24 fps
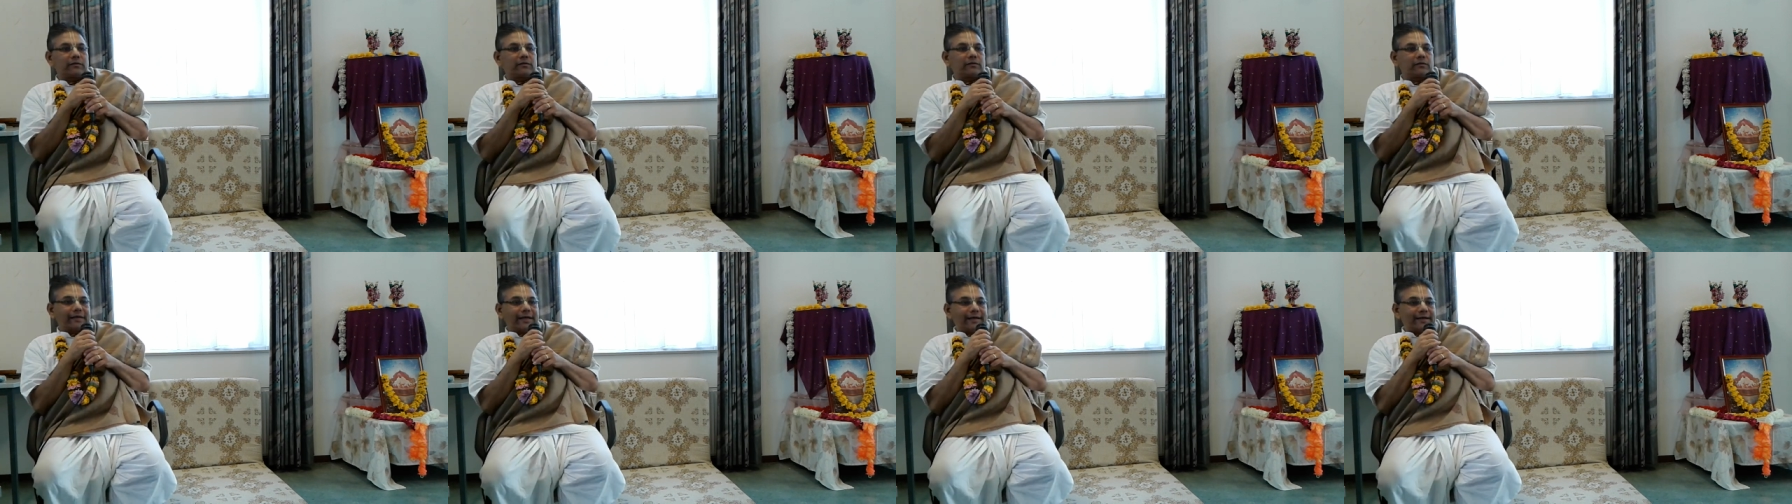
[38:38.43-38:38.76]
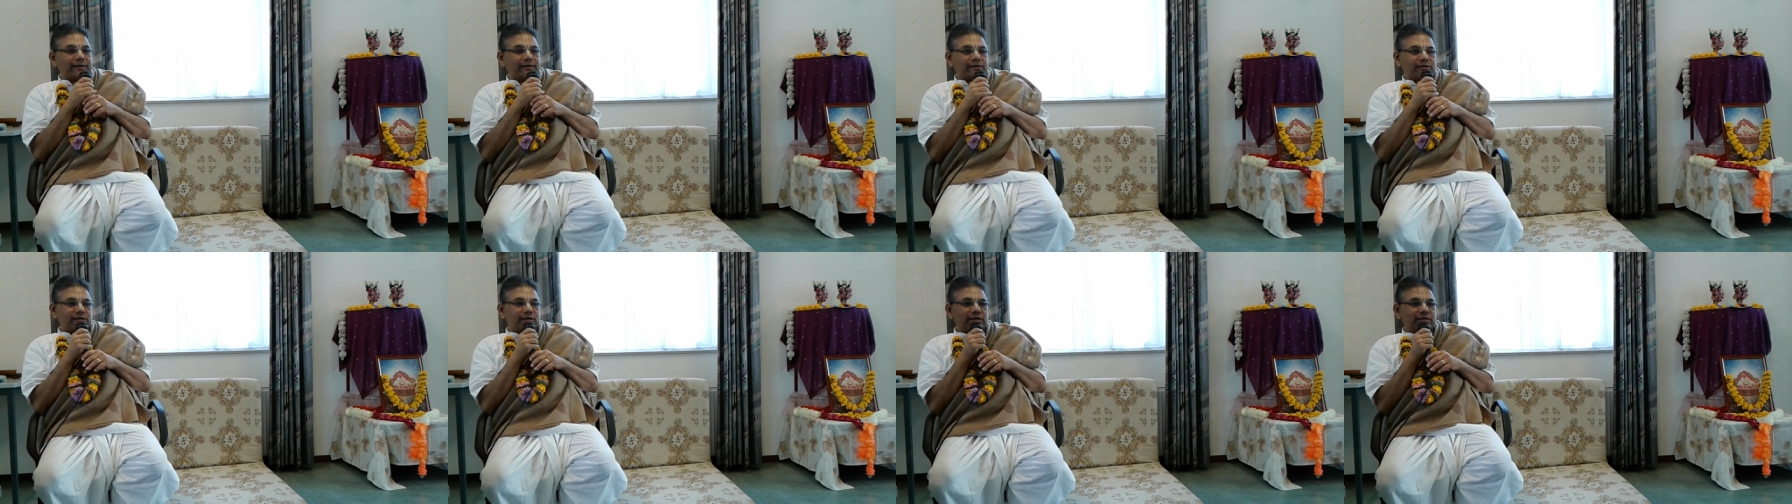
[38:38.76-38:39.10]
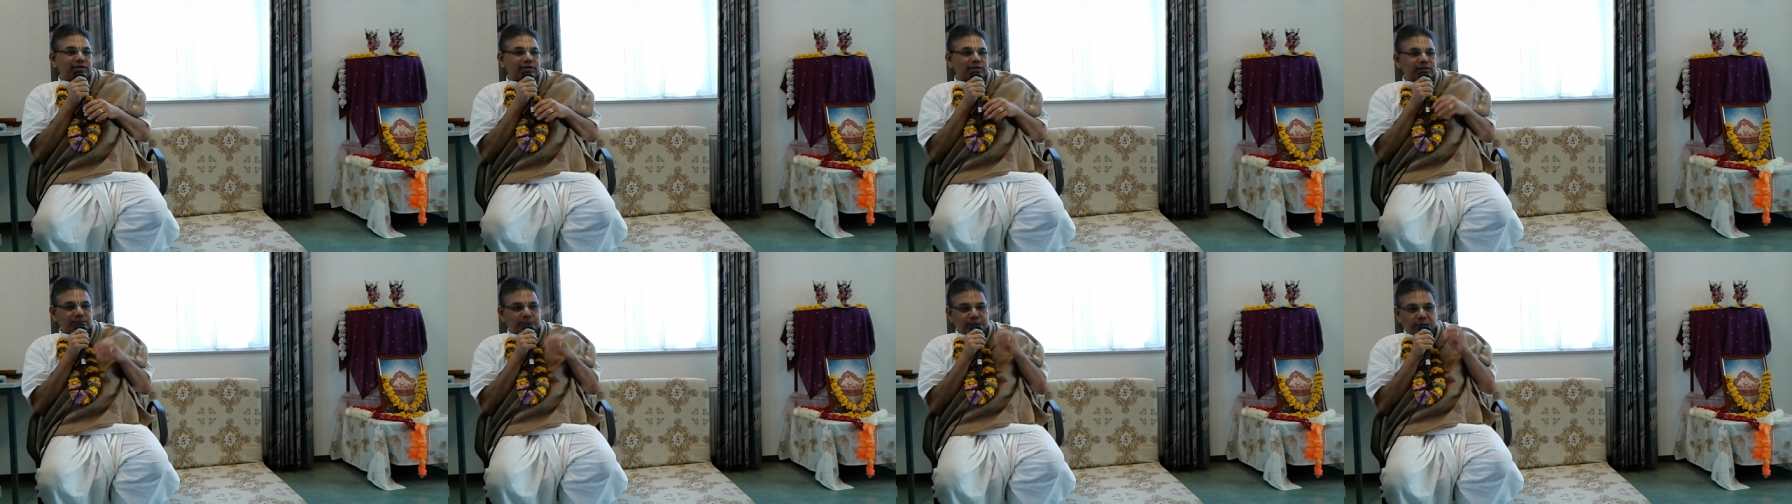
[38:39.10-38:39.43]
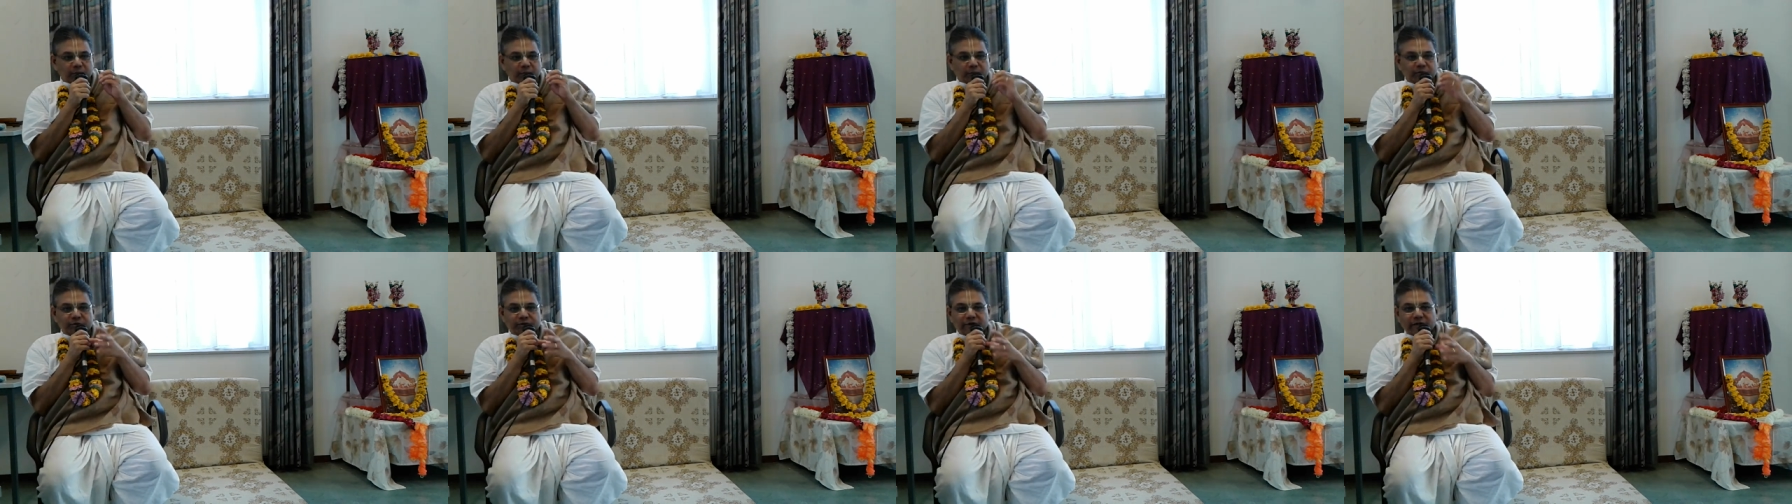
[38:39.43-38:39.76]
things such as
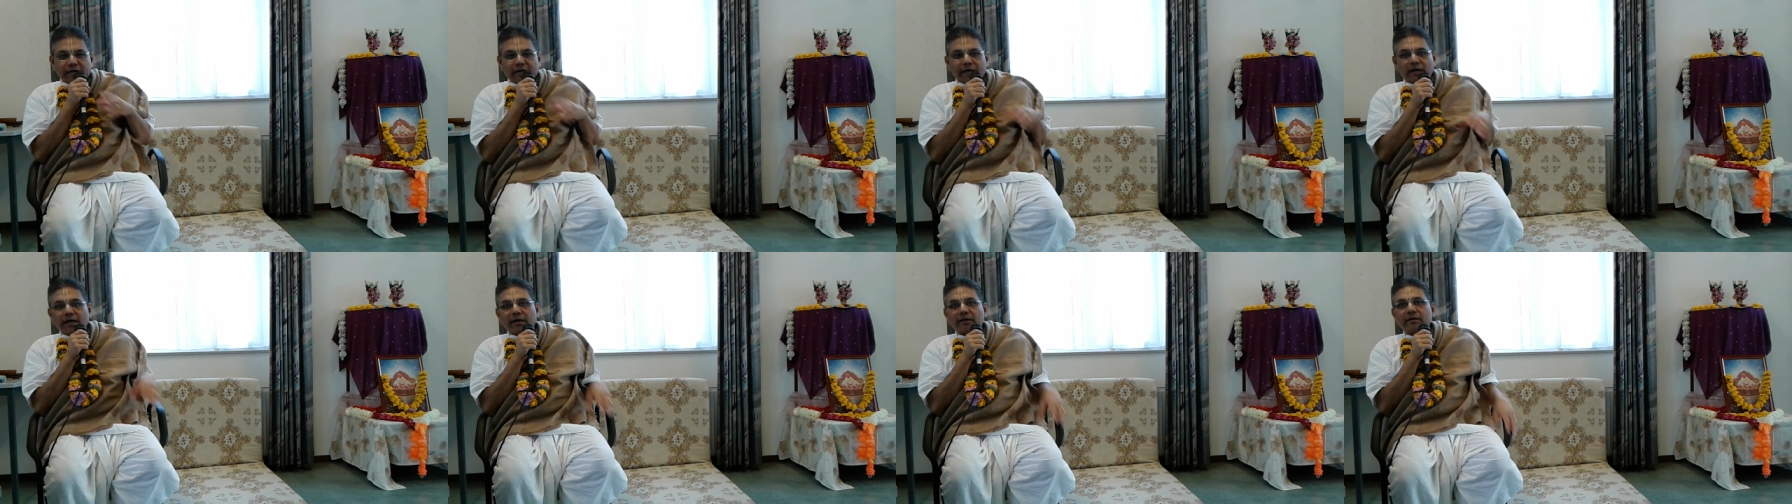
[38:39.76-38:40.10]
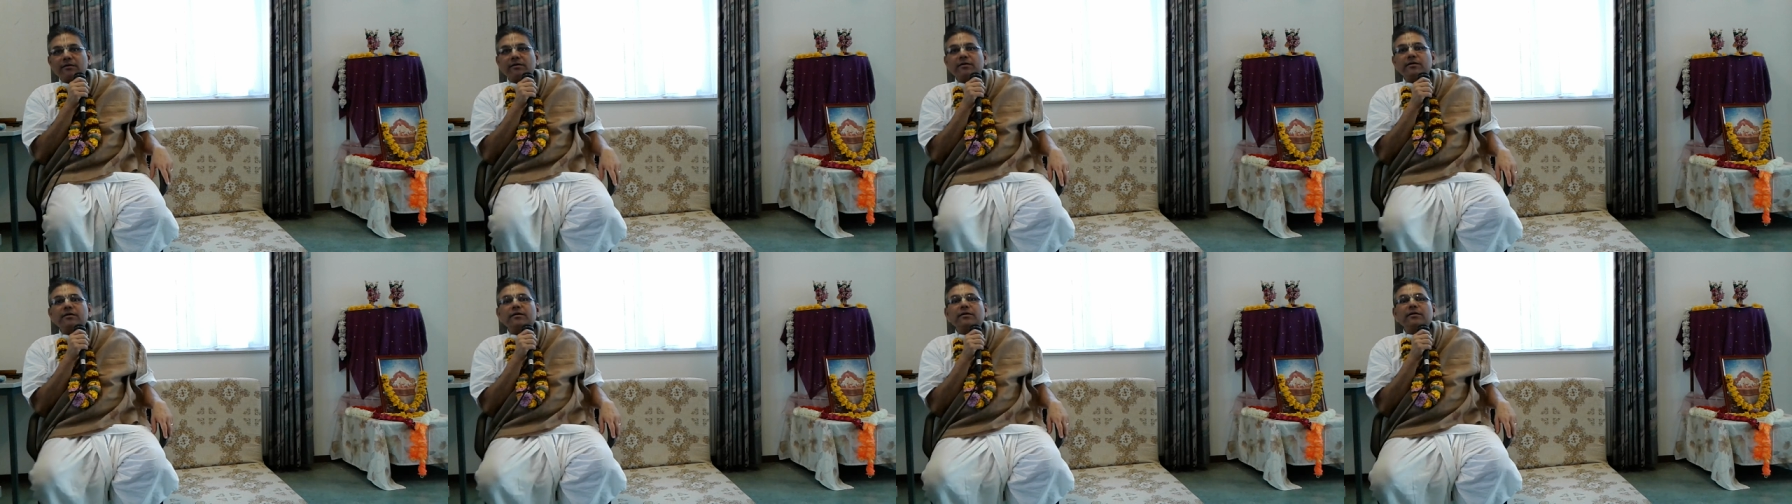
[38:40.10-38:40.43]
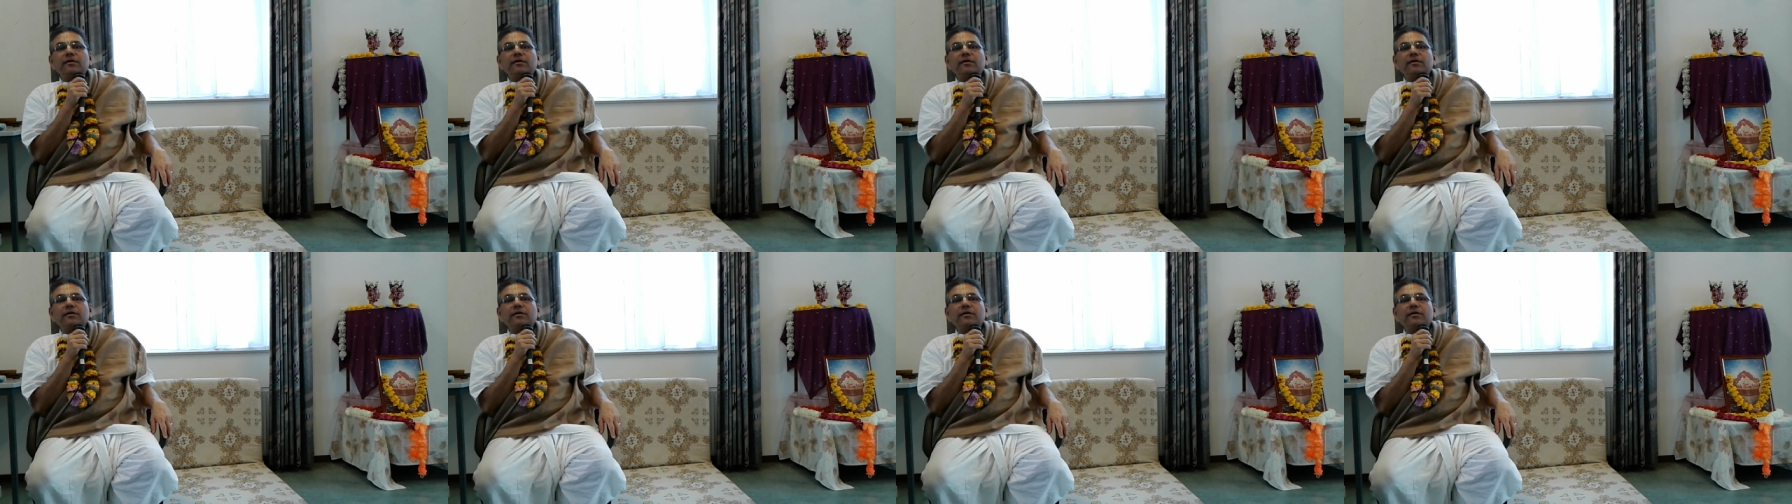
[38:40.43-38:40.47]
puja,